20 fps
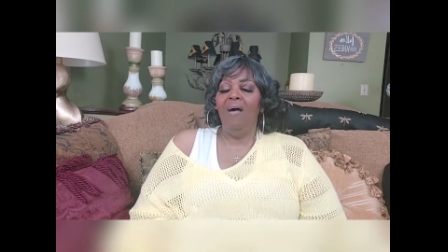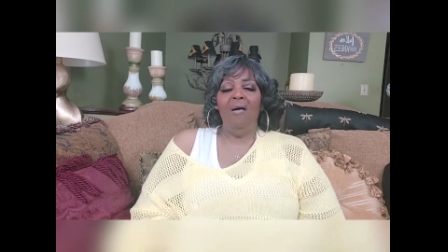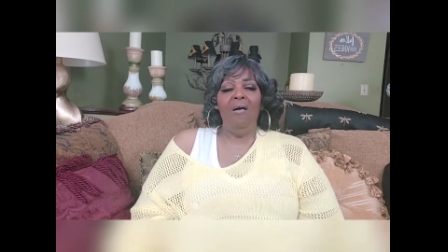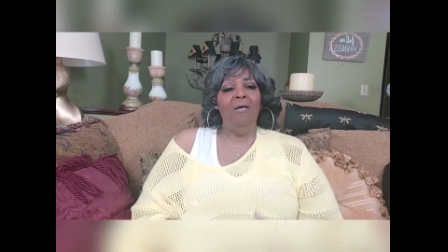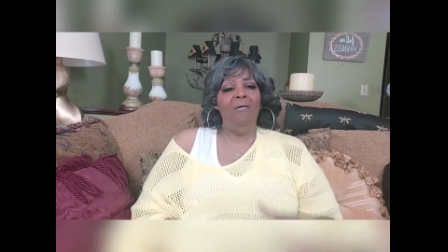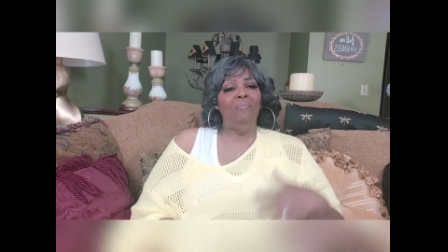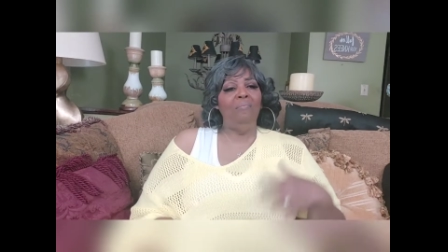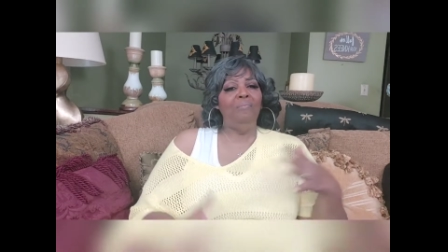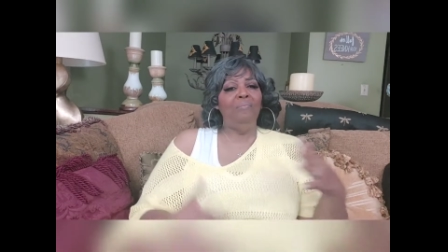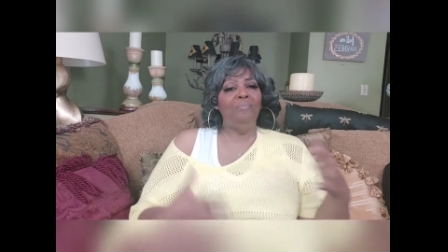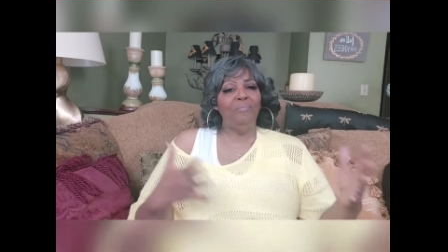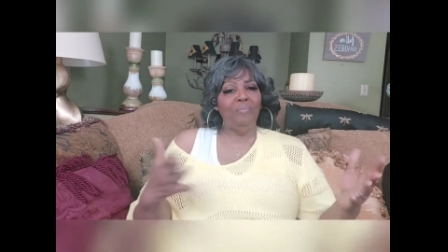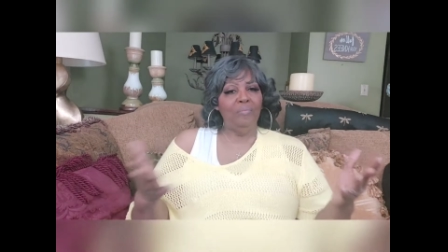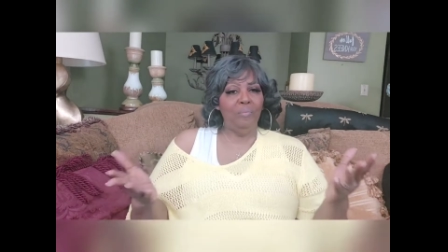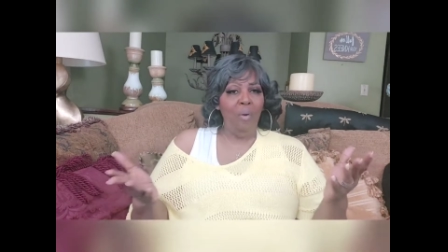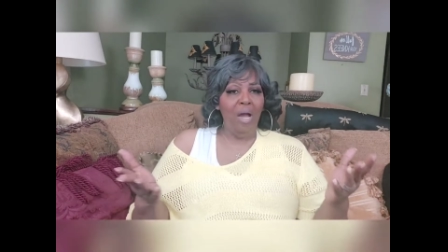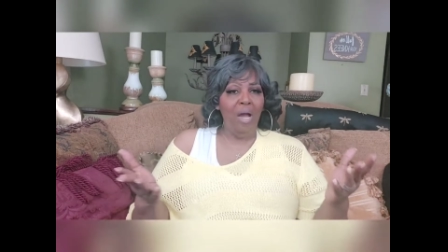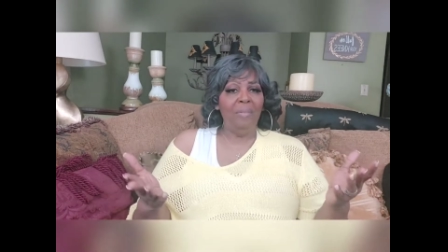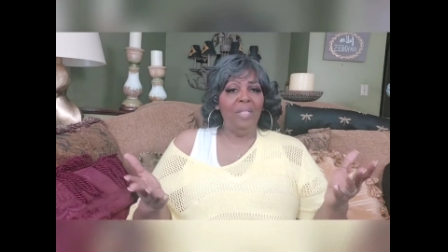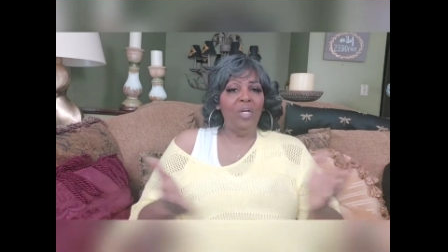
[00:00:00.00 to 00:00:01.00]

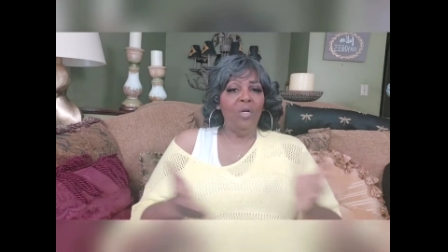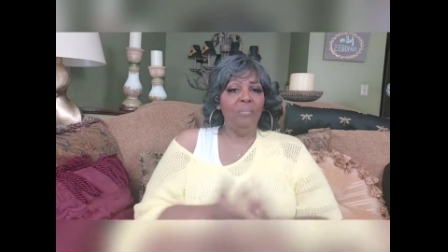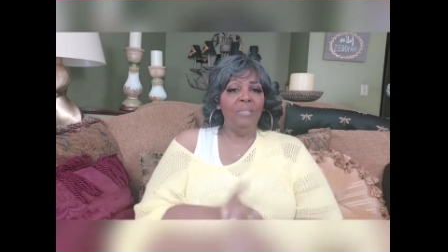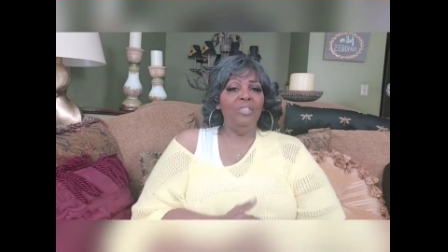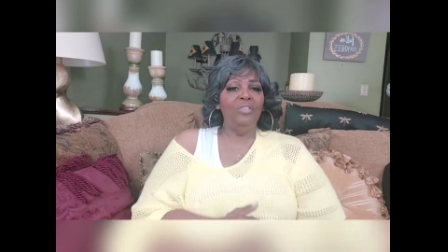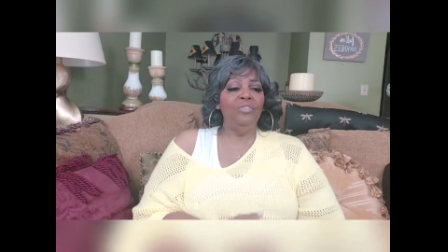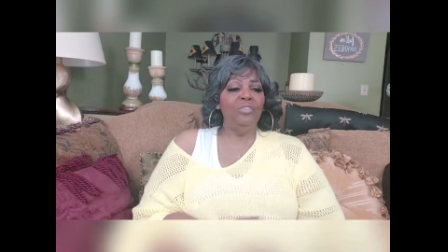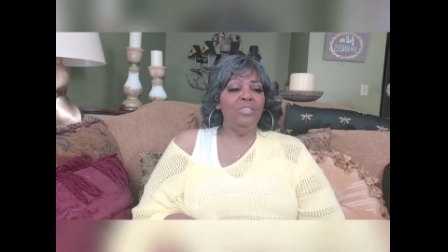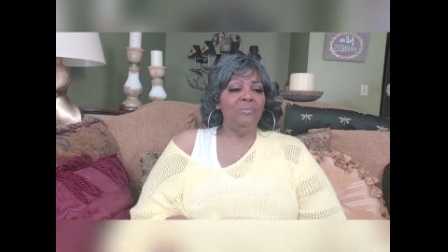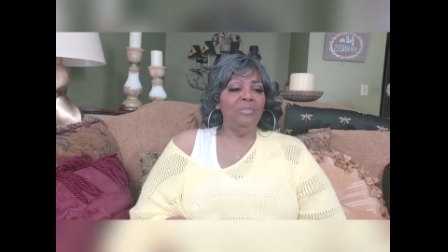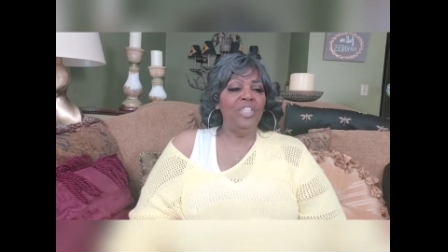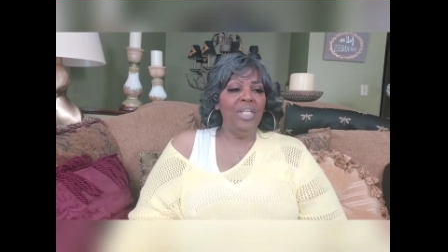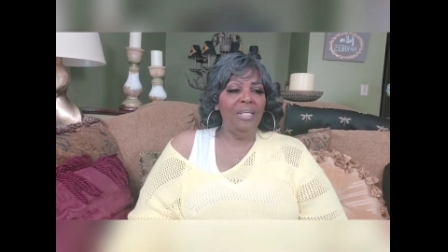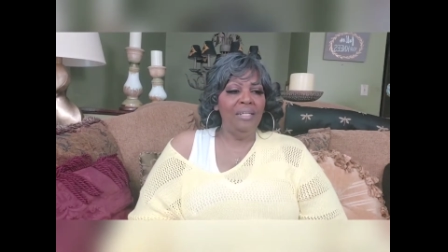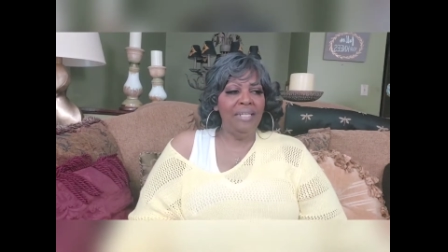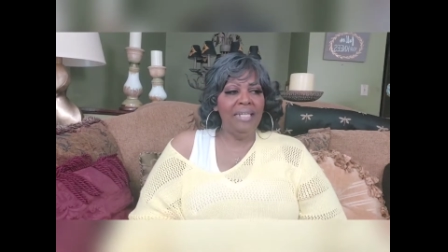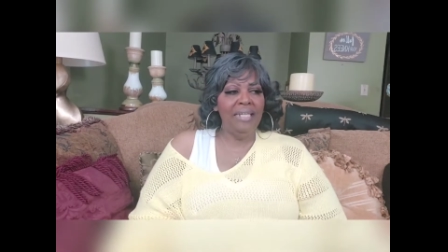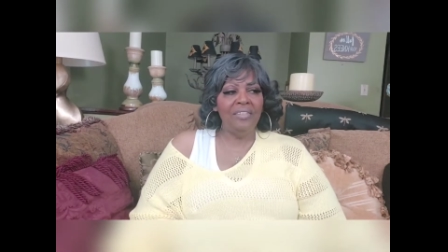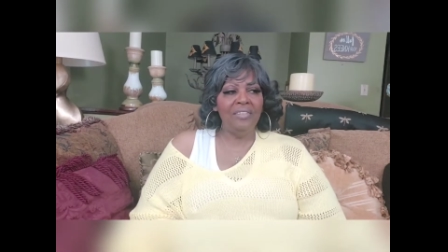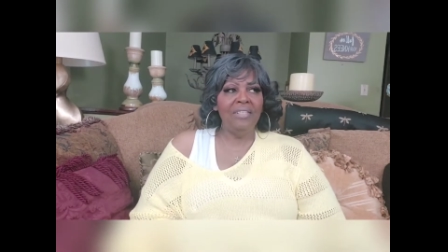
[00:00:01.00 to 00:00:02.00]
Probably going to be doing some
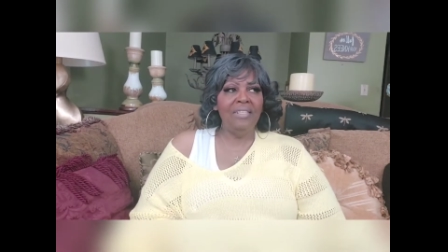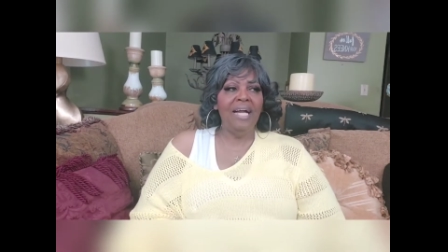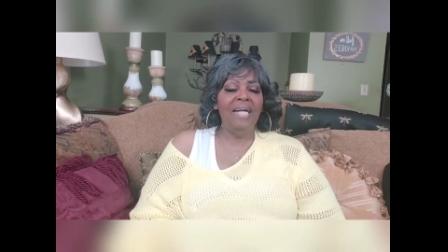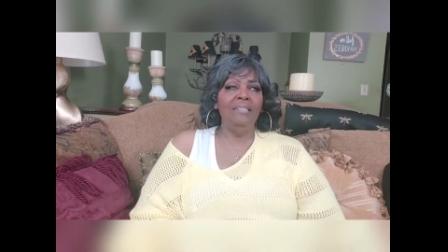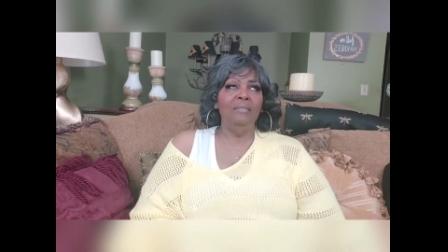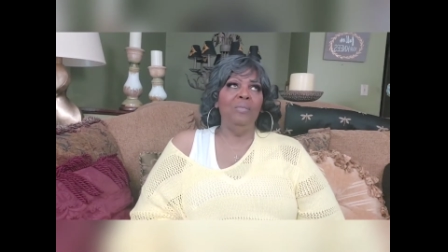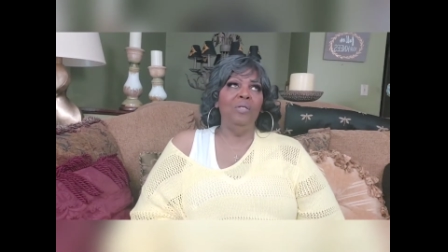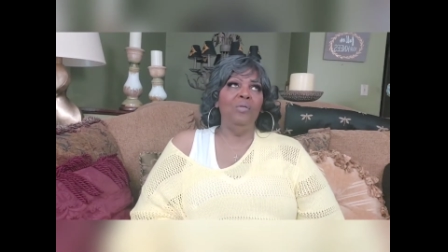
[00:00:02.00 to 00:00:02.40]
chair exercises,